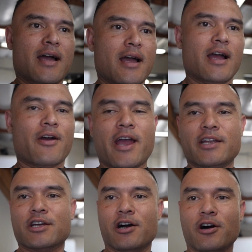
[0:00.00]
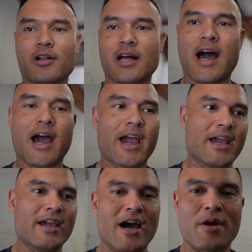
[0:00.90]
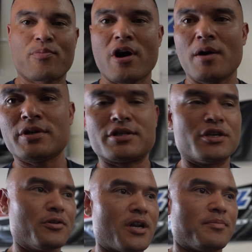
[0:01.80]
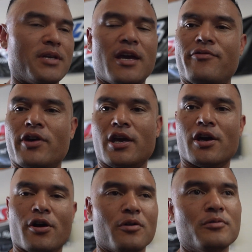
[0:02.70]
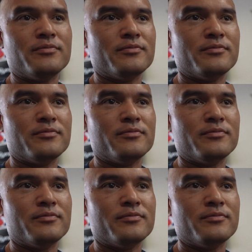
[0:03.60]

All right, y'all, I promised you an update video.